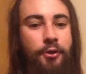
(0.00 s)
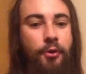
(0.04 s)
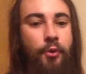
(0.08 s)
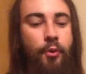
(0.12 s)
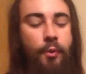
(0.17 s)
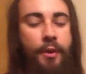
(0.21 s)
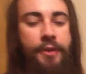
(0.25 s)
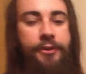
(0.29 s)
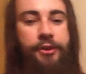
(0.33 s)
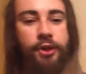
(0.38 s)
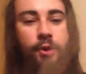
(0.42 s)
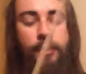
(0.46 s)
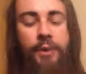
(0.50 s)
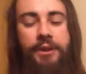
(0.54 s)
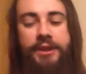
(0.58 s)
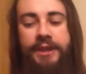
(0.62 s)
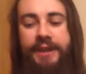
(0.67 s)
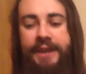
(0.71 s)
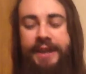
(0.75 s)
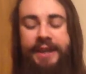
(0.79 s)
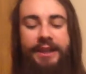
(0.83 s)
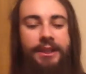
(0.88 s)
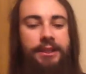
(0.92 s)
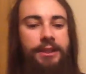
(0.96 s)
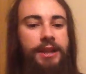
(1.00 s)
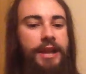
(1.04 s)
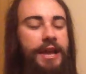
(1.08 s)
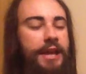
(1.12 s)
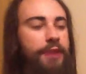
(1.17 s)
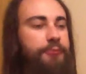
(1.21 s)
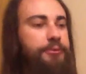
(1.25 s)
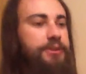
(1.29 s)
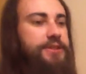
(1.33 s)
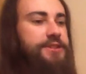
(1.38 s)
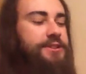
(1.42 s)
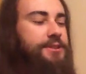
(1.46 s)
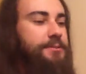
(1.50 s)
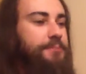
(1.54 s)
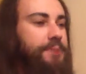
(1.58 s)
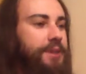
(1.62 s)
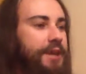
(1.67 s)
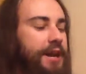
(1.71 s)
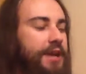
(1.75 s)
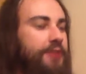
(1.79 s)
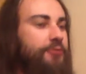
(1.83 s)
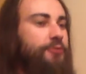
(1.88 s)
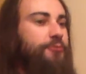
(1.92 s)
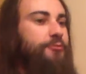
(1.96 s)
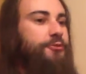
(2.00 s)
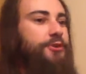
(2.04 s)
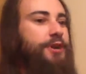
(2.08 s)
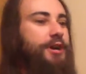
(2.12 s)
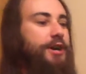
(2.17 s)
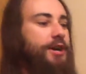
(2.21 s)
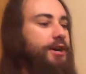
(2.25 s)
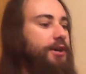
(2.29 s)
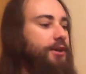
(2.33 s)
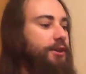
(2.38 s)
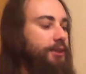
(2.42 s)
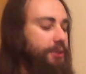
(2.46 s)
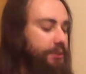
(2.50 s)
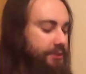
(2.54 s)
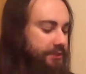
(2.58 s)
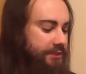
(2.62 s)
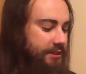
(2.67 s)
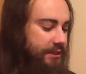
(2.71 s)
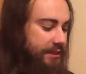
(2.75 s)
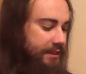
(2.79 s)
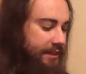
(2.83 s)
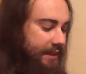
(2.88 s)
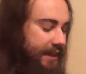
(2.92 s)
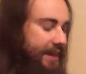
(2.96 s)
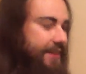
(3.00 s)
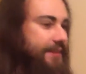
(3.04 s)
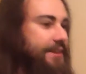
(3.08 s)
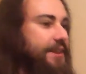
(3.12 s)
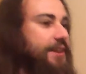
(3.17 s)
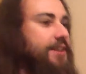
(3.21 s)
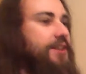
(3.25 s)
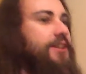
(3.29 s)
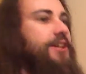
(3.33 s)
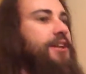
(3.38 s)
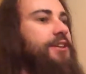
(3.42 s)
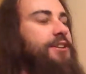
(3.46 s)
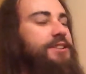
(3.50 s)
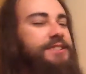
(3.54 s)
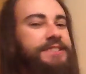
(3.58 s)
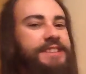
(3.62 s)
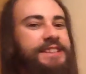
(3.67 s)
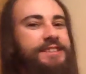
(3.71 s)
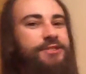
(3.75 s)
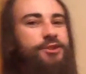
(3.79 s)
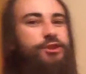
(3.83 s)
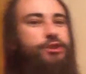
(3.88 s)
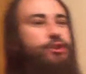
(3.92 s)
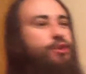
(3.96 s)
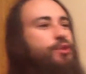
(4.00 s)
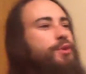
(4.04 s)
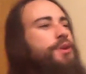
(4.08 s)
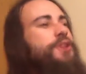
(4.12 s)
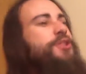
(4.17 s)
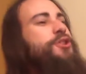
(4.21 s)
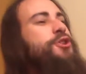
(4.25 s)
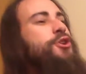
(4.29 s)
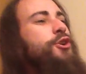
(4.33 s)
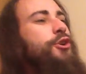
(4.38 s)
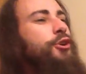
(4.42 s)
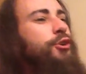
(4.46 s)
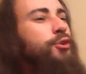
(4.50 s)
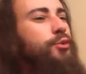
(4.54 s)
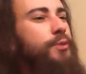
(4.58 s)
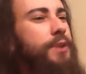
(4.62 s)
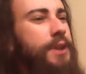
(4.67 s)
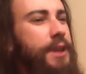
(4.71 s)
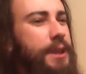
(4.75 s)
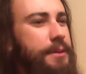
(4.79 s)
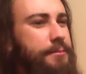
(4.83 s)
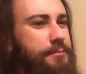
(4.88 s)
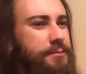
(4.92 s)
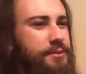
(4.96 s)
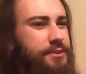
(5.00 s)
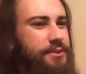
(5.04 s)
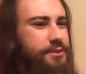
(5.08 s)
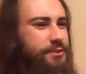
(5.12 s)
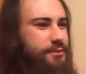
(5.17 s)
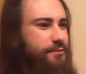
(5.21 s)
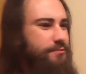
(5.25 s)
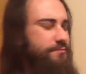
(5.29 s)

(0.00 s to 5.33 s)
When you wanna get laid with some kind of girls, and that girl says to you, in your dreams,